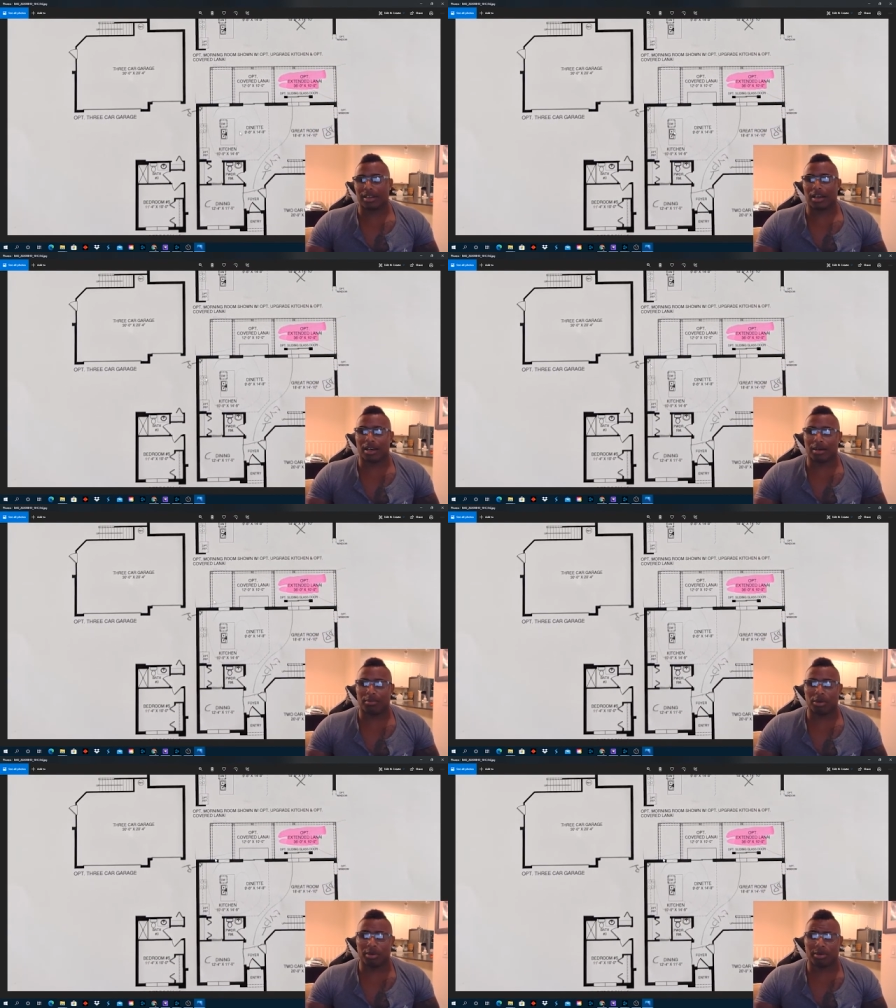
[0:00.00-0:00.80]

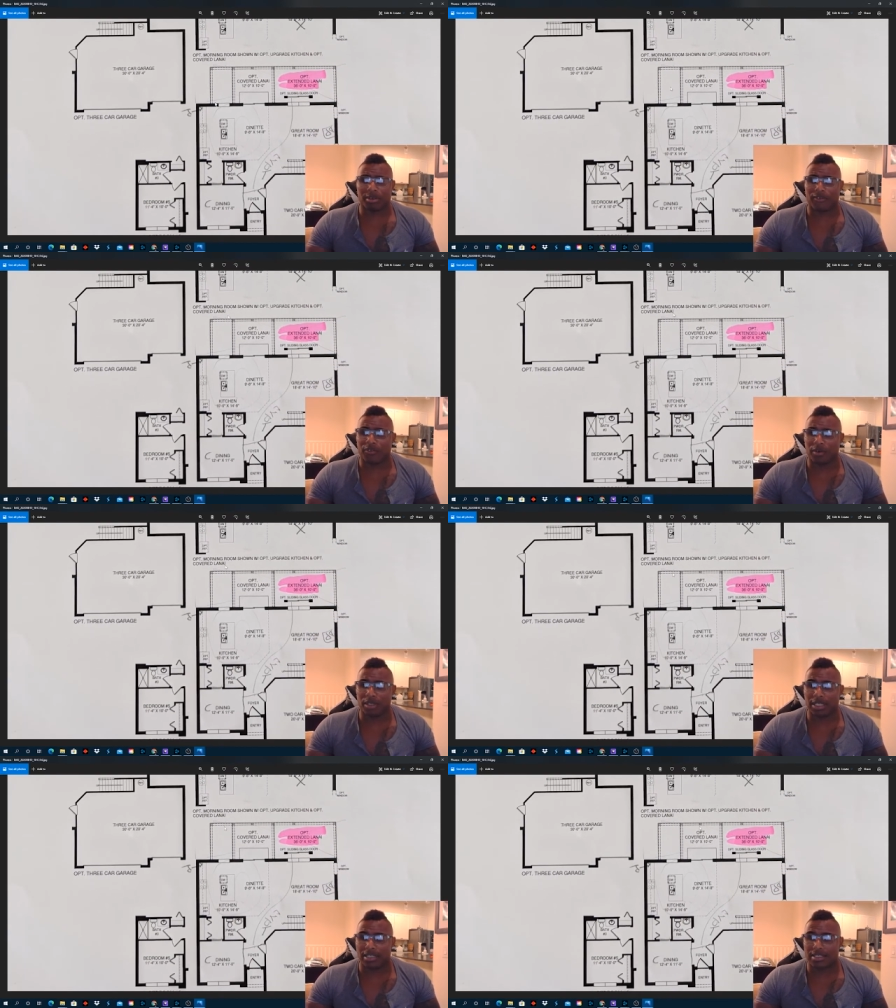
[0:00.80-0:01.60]
um, we went with a
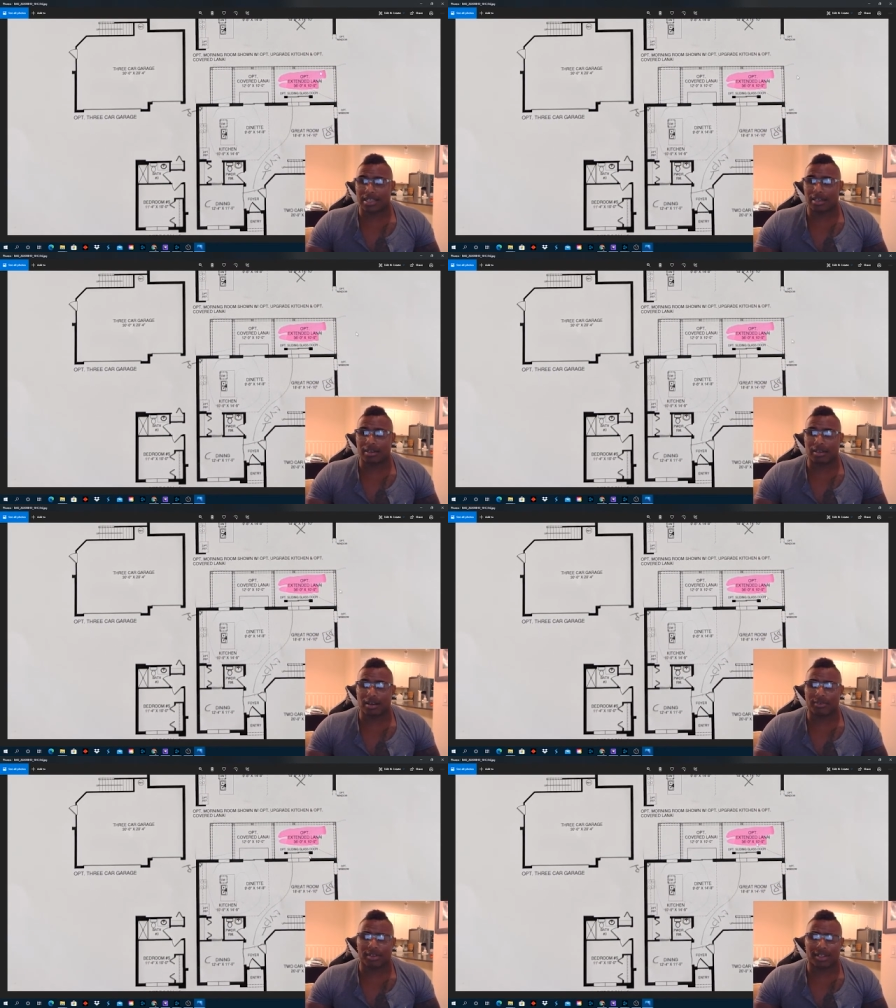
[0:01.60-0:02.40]
fully extended
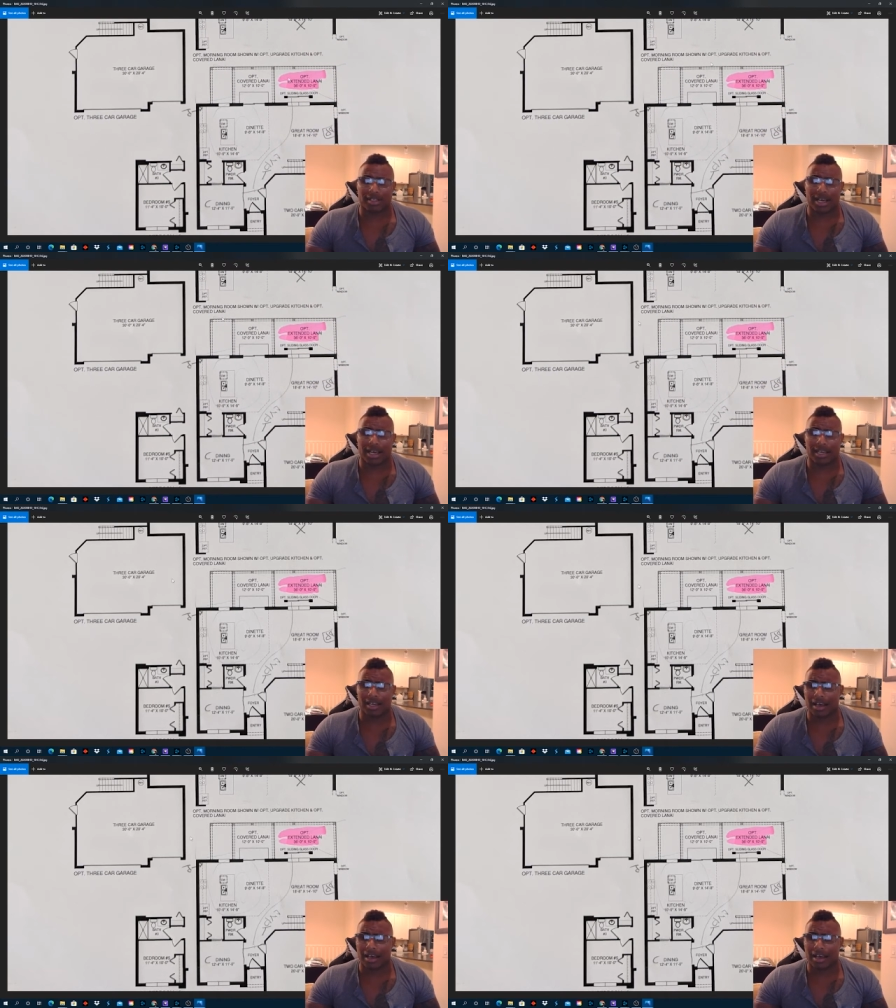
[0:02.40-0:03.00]
covered lanai.